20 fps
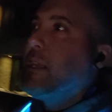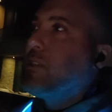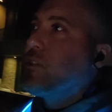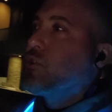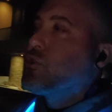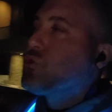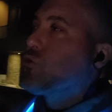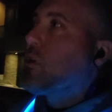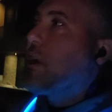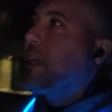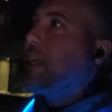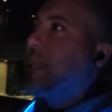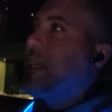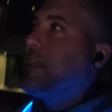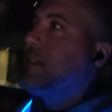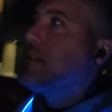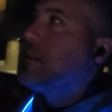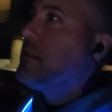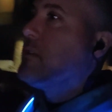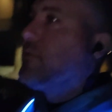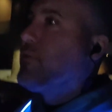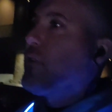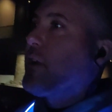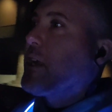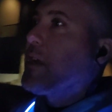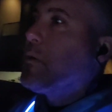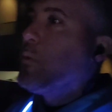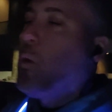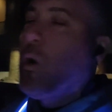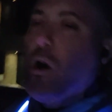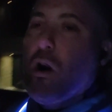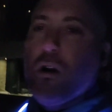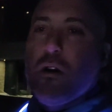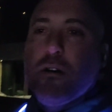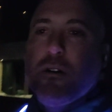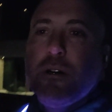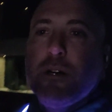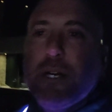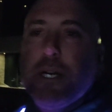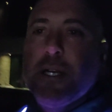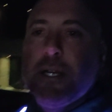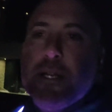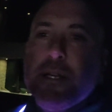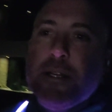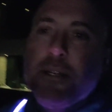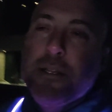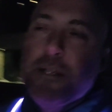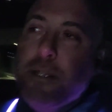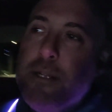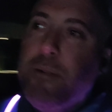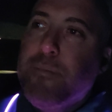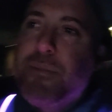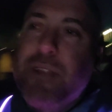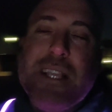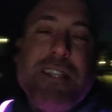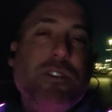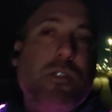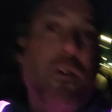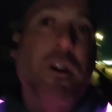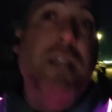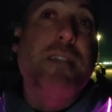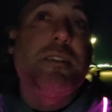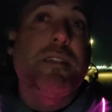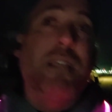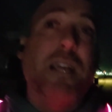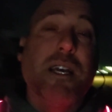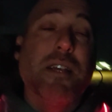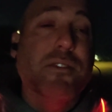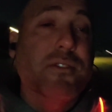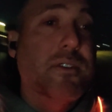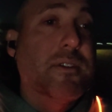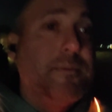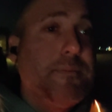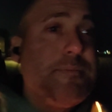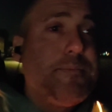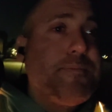is straight into the freaking wall. It's crazy, guys.